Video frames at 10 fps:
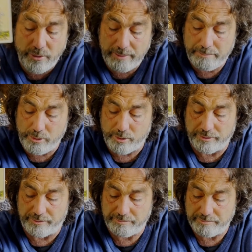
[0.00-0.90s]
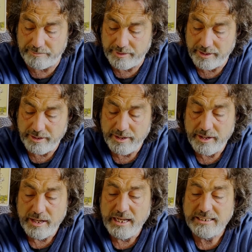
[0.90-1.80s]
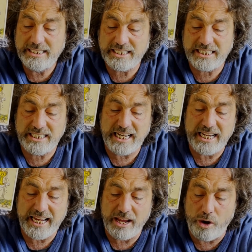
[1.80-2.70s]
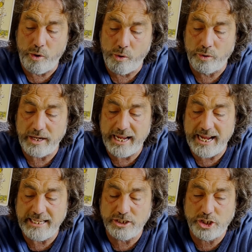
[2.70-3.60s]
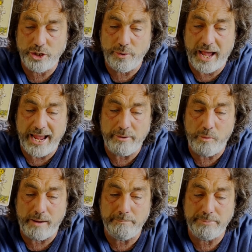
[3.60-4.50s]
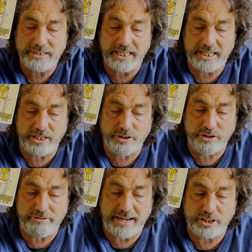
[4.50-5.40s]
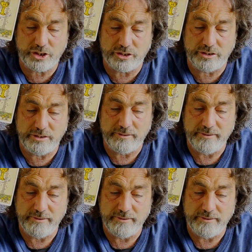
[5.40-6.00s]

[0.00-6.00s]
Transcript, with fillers: important. Distilling it all into a one particular direction,